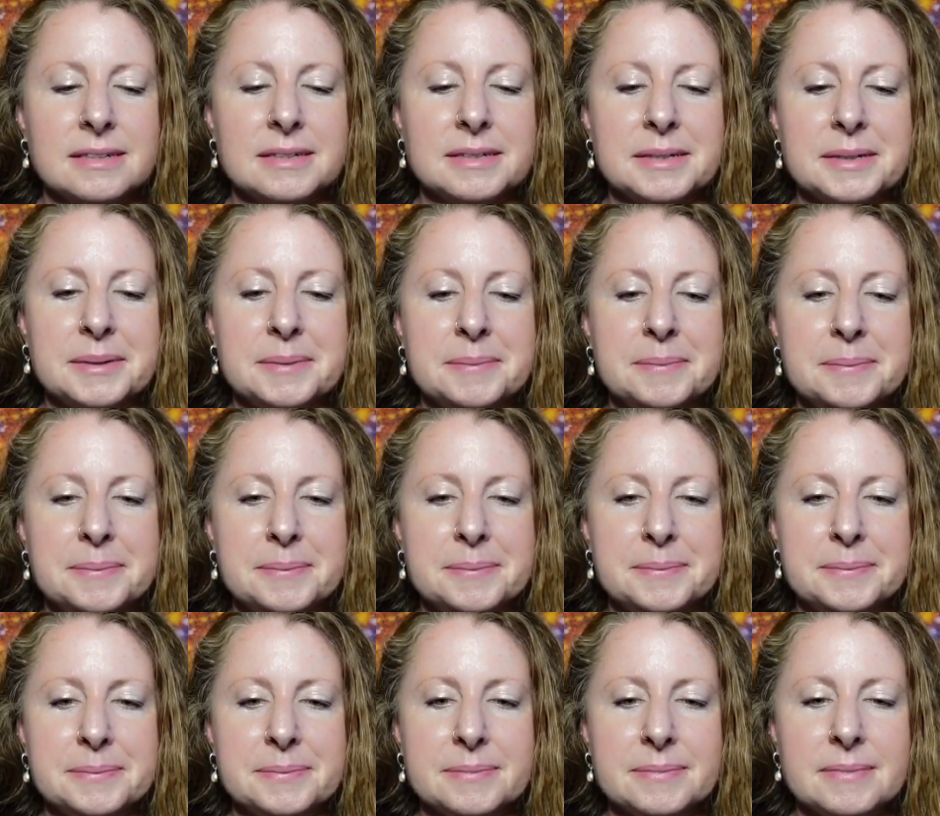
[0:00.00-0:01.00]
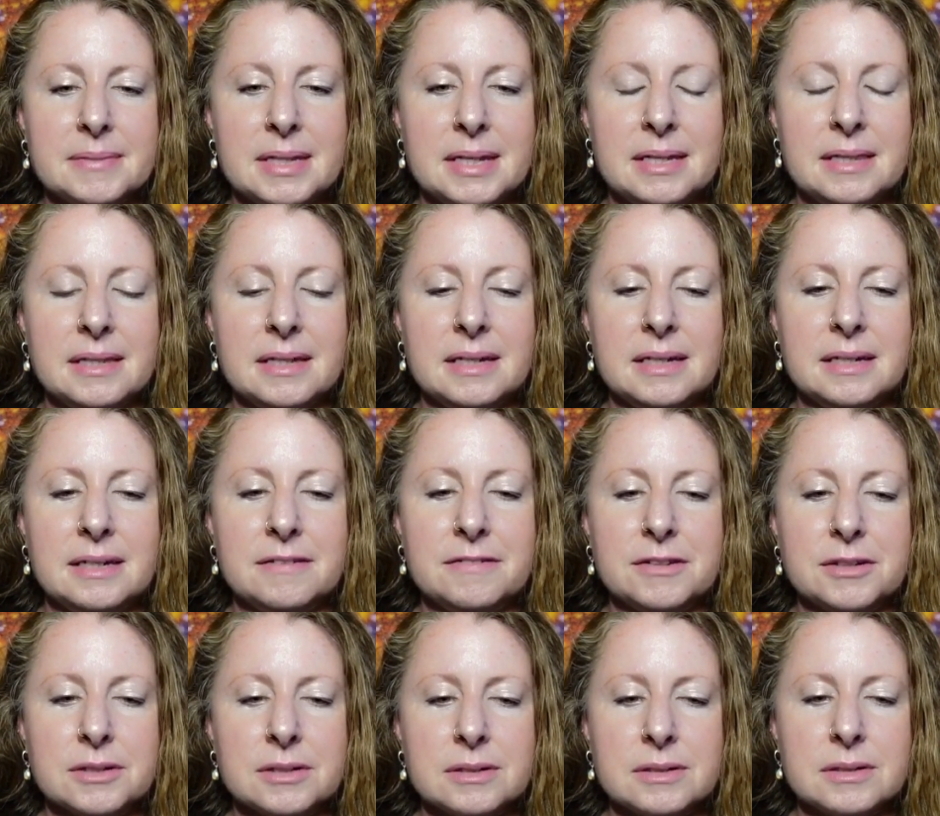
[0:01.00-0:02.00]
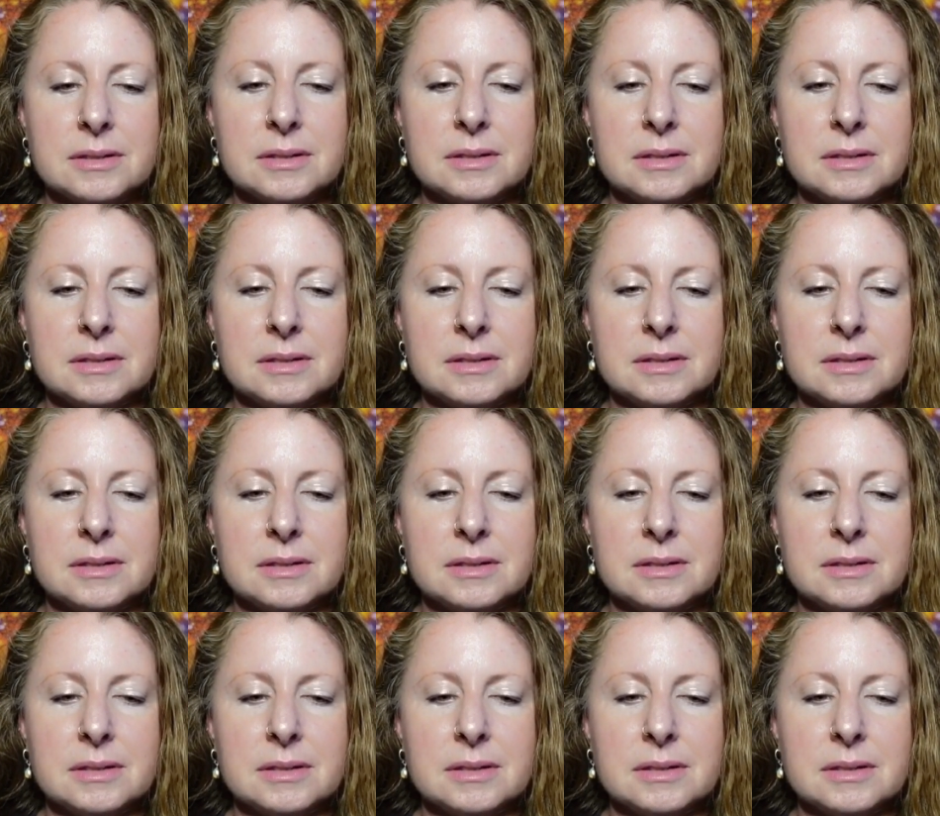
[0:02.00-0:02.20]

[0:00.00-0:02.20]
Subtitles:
And then if you're